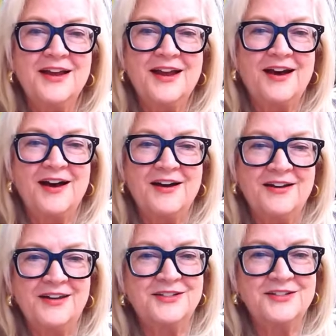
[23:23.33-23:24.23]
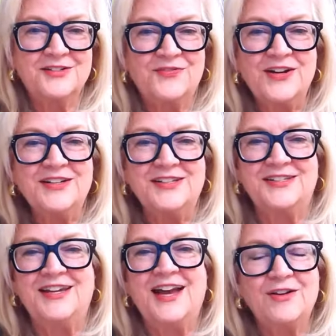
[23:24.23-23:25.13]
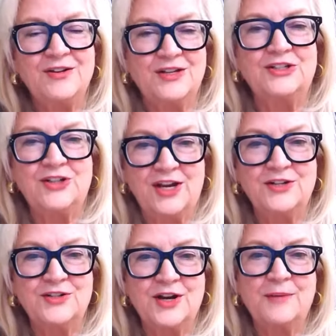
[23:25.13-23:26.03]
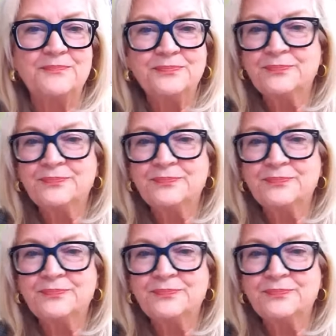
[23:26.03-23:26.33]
And it's just fun to see how you can change up,